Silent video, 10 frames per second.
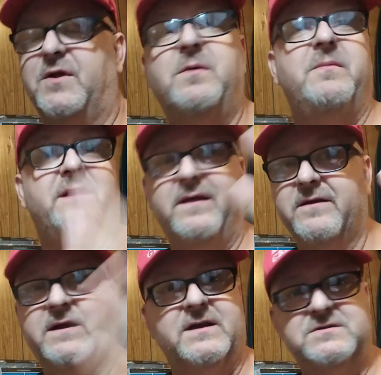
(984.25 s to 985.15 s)
Oh,
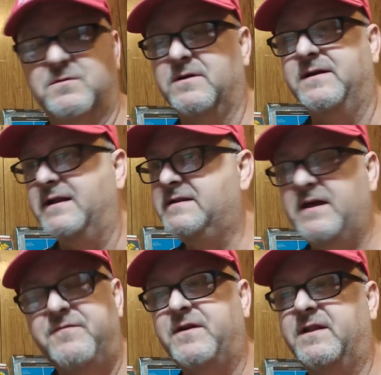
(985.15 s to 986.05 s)
another cuss word.
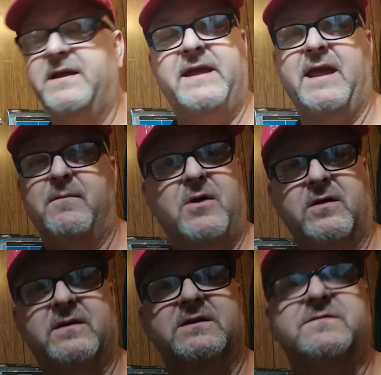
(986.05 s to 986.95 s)
Definitely can't
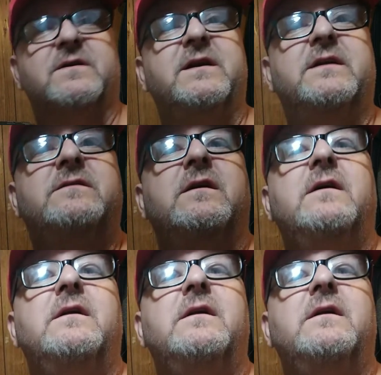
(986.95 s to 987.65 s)
mark this for kids.